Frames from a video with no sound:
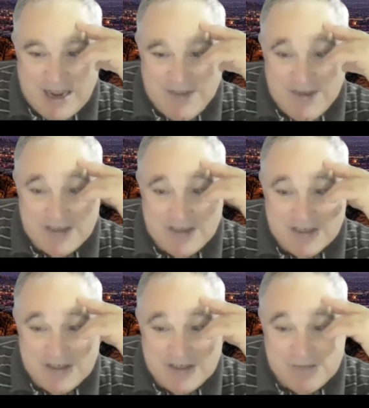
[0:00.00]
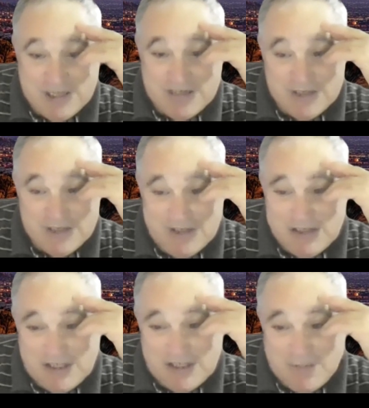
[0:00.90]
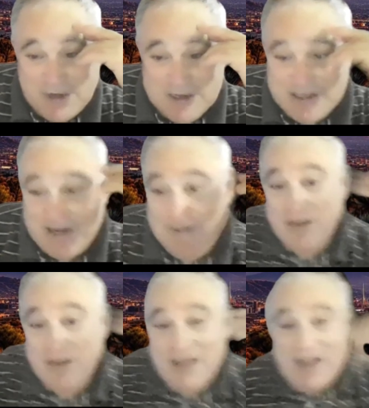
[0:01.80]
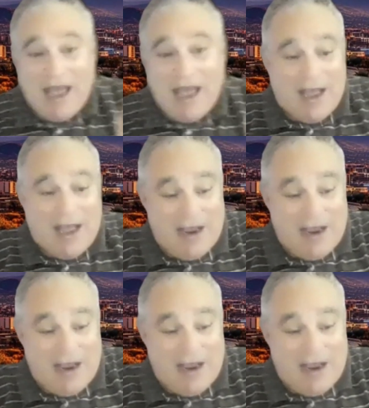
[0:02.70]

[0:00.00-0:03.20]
think this is a good place for you to jump in and say, not